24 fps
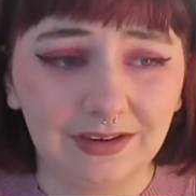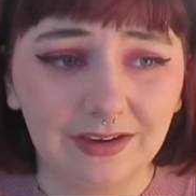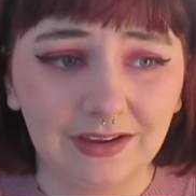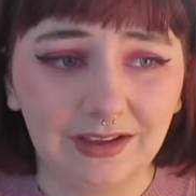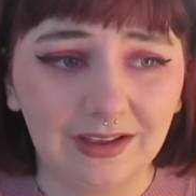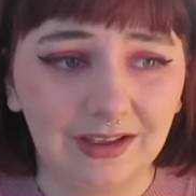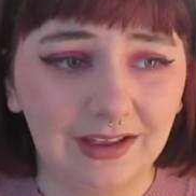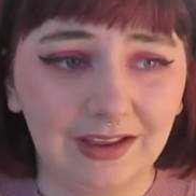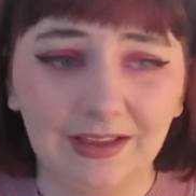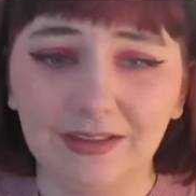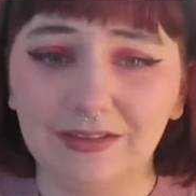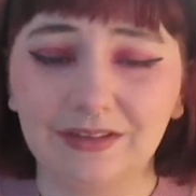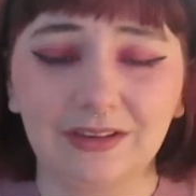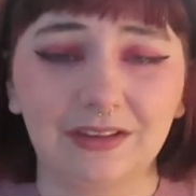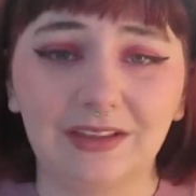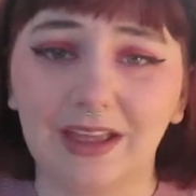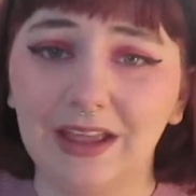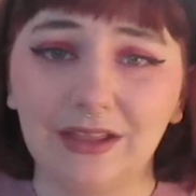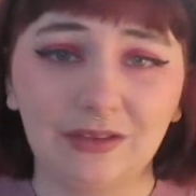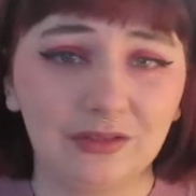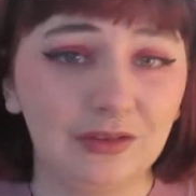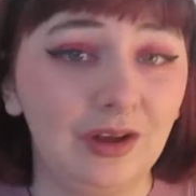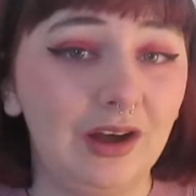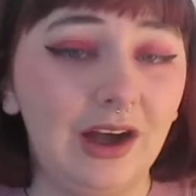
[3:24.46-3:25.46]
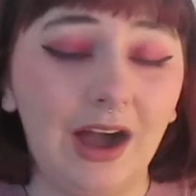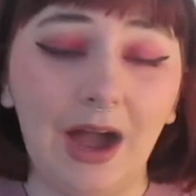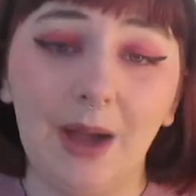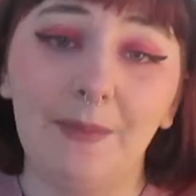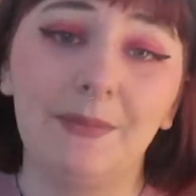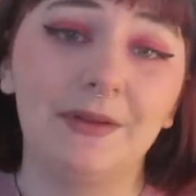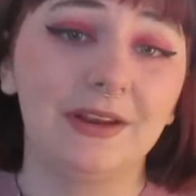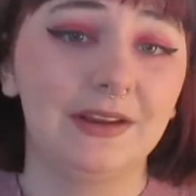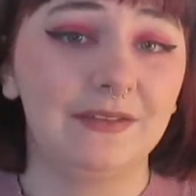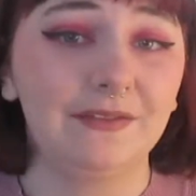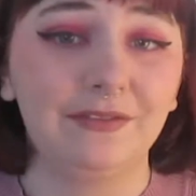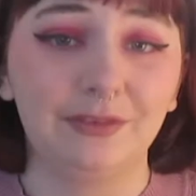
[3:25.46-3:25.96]
It is not
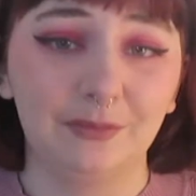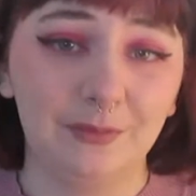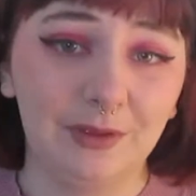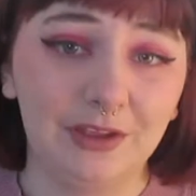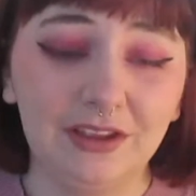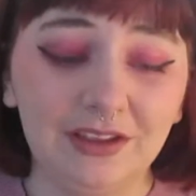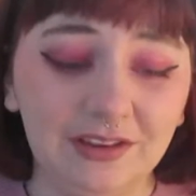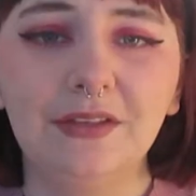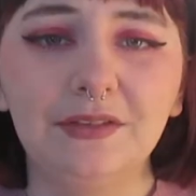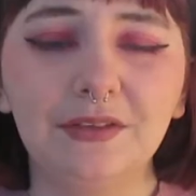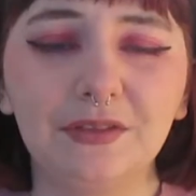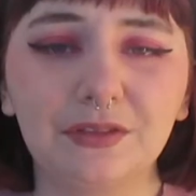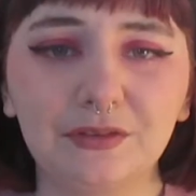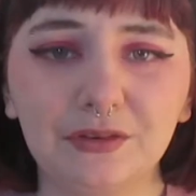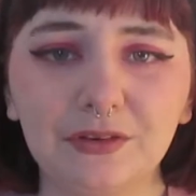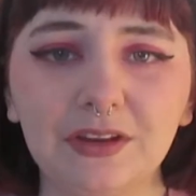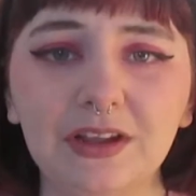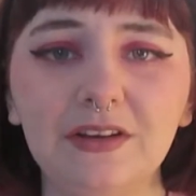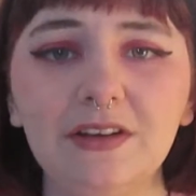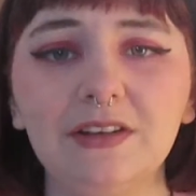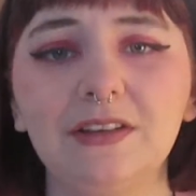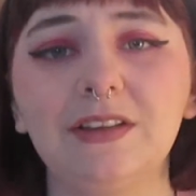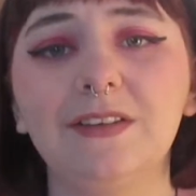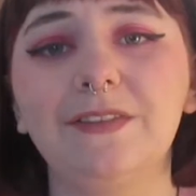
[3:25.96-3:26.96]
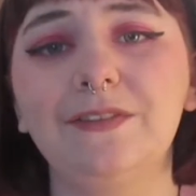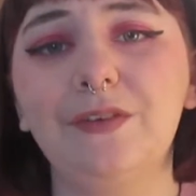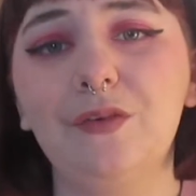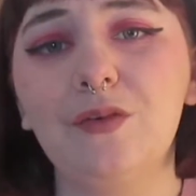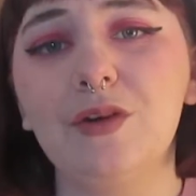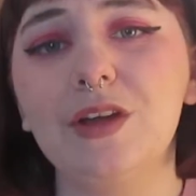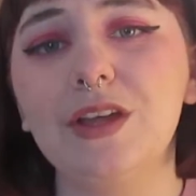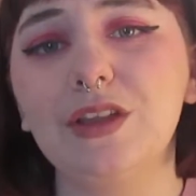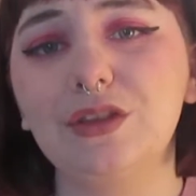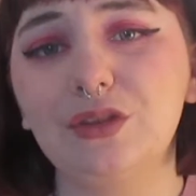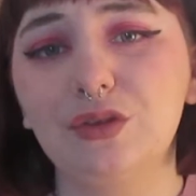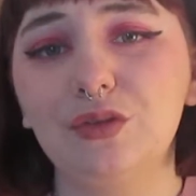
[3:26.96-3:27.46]
happening for me. The study looked at
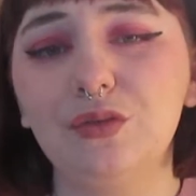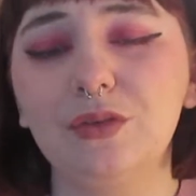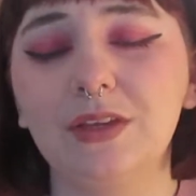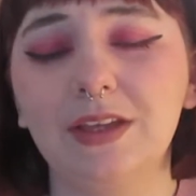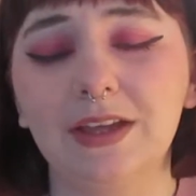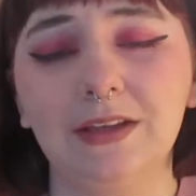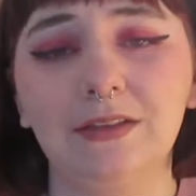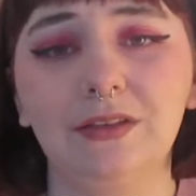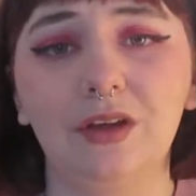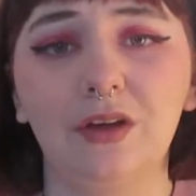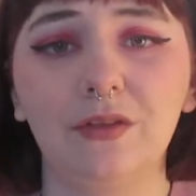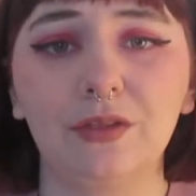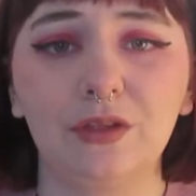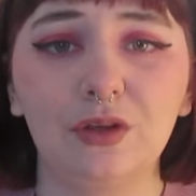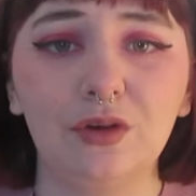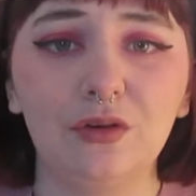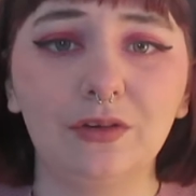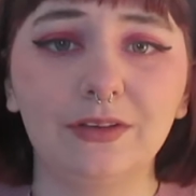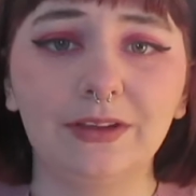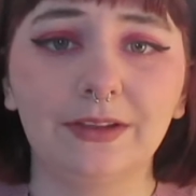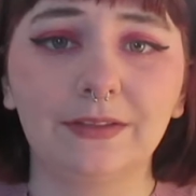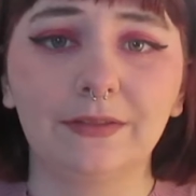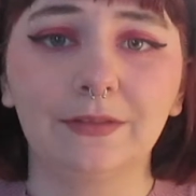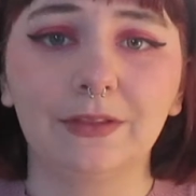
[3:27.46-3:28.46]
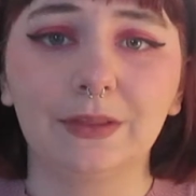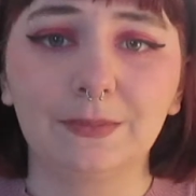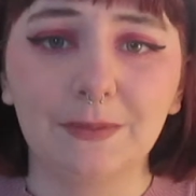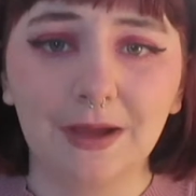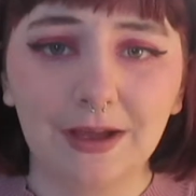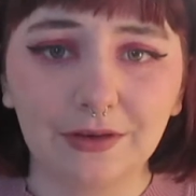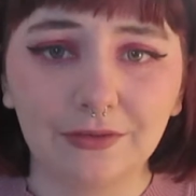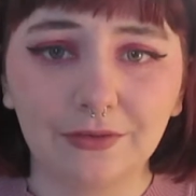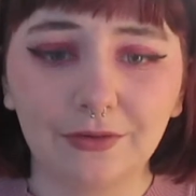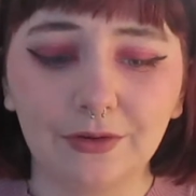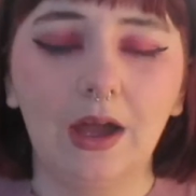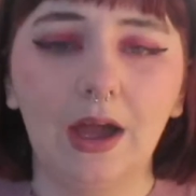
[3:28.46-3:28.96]
42 kids on the autism
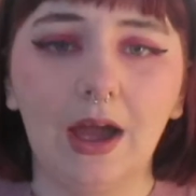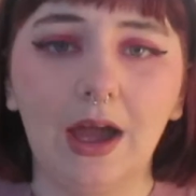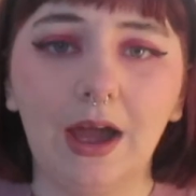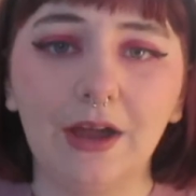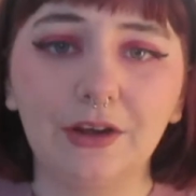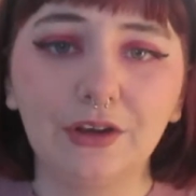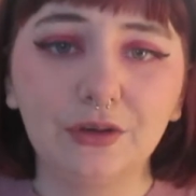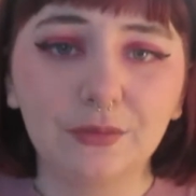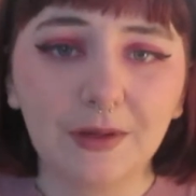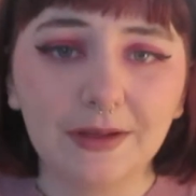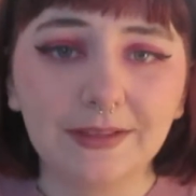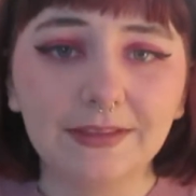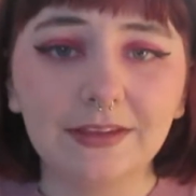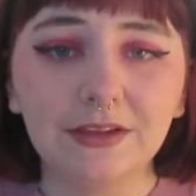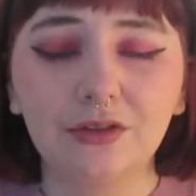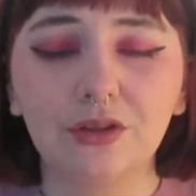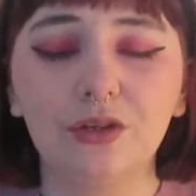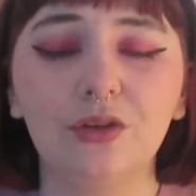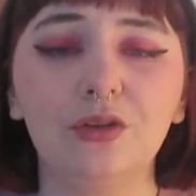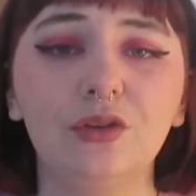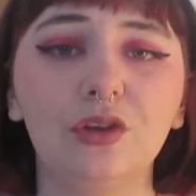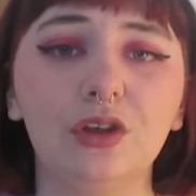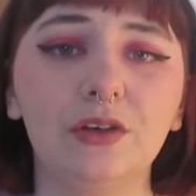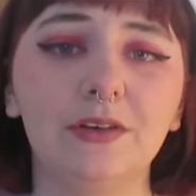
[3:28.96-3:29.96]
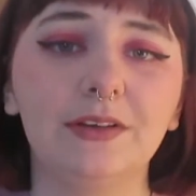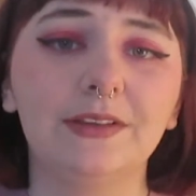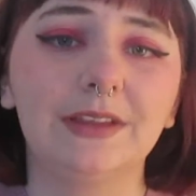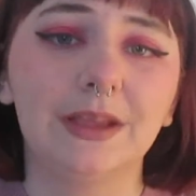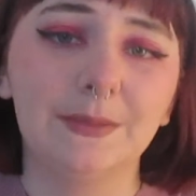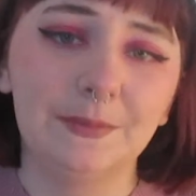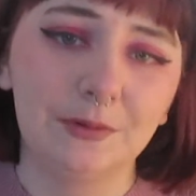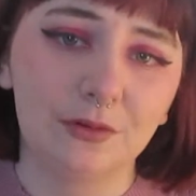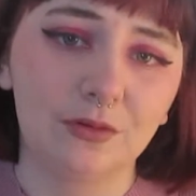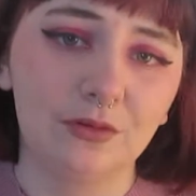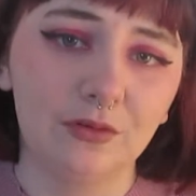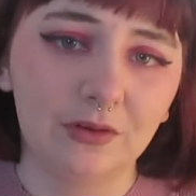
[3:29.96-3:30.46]
spectrum and 22
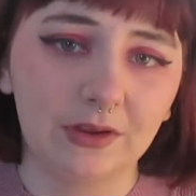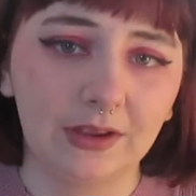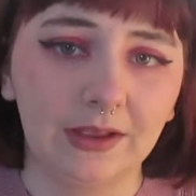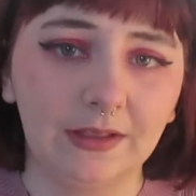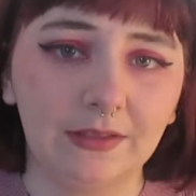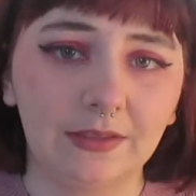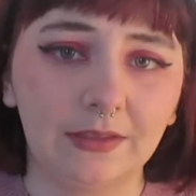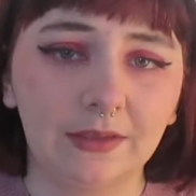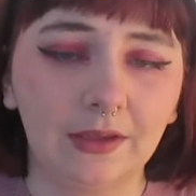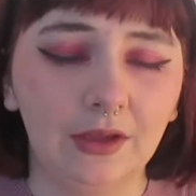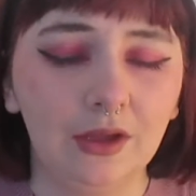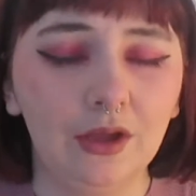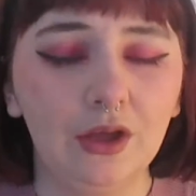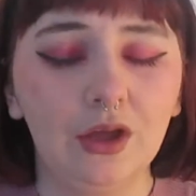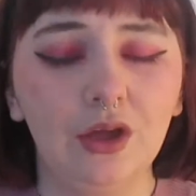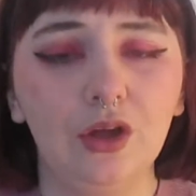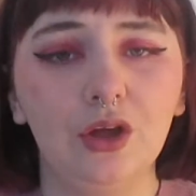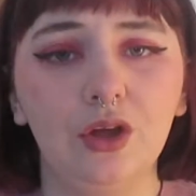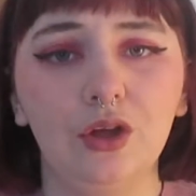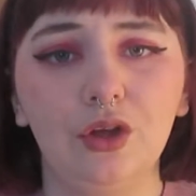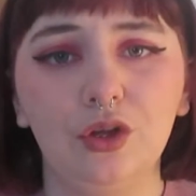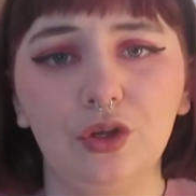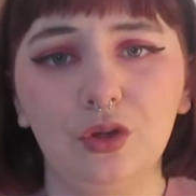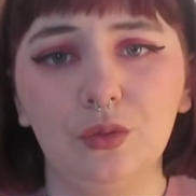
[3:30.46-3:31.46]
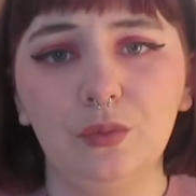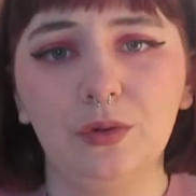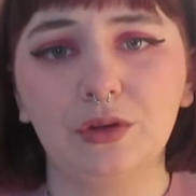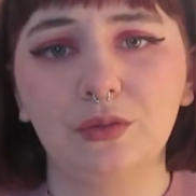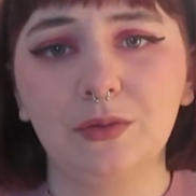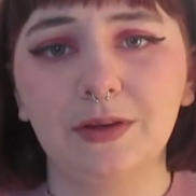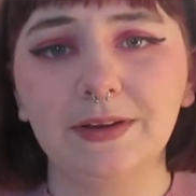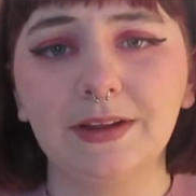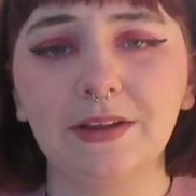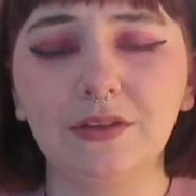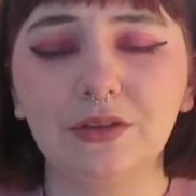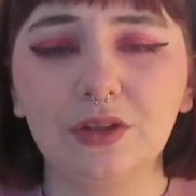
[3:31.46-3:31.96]
neurotypical kids who were
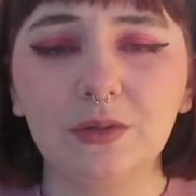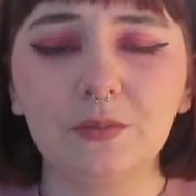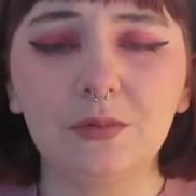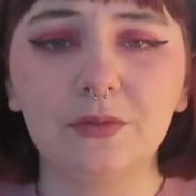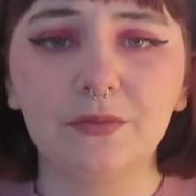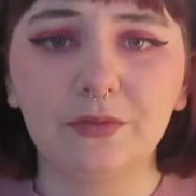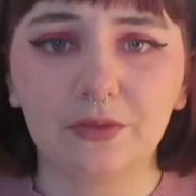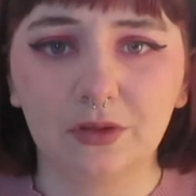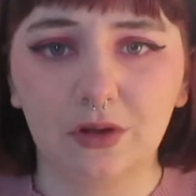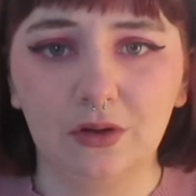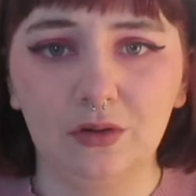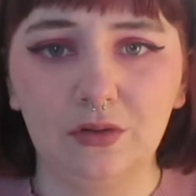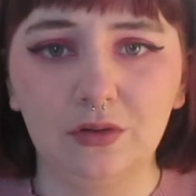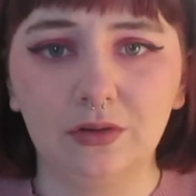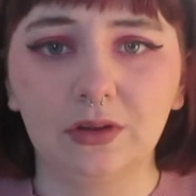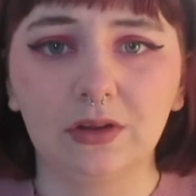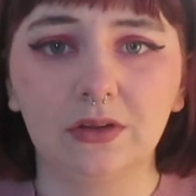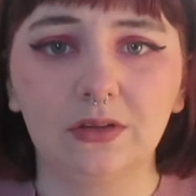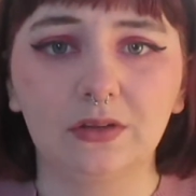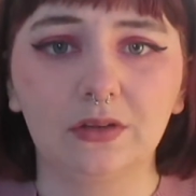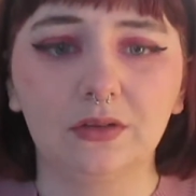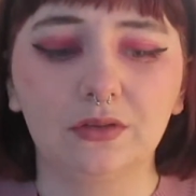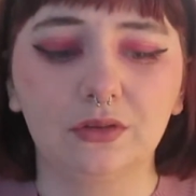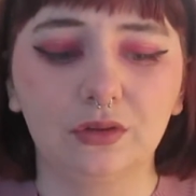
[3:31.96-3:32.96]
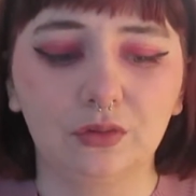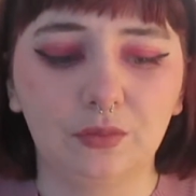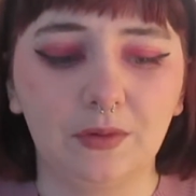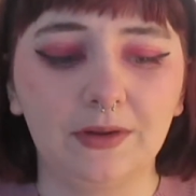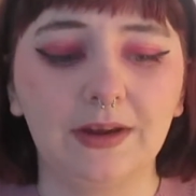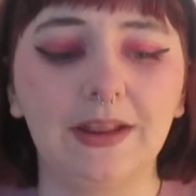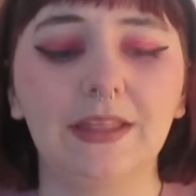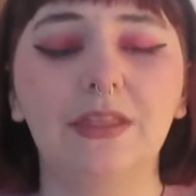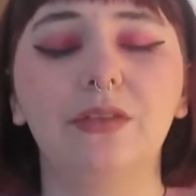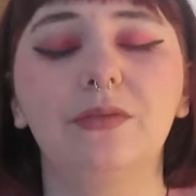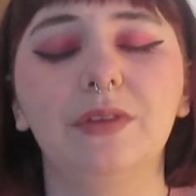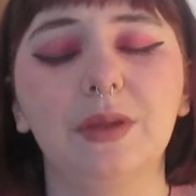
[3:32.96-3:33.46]
22 months old to
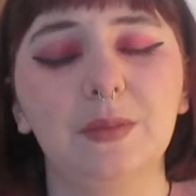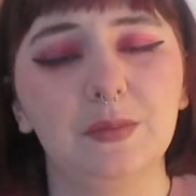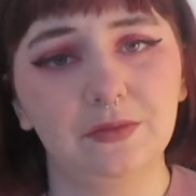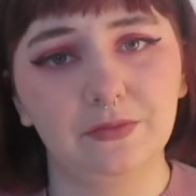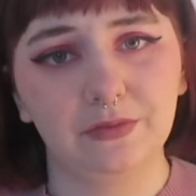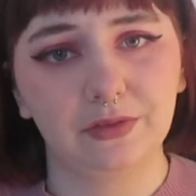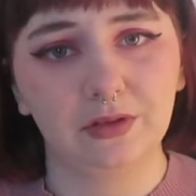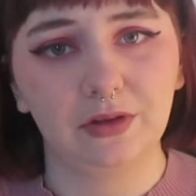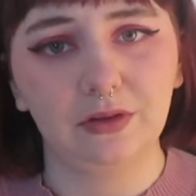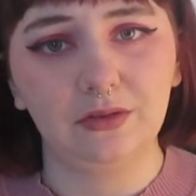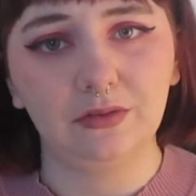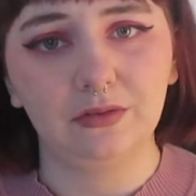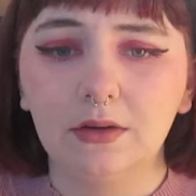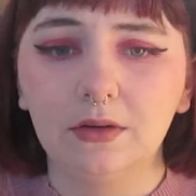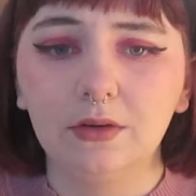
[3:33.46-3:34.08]
23 months old.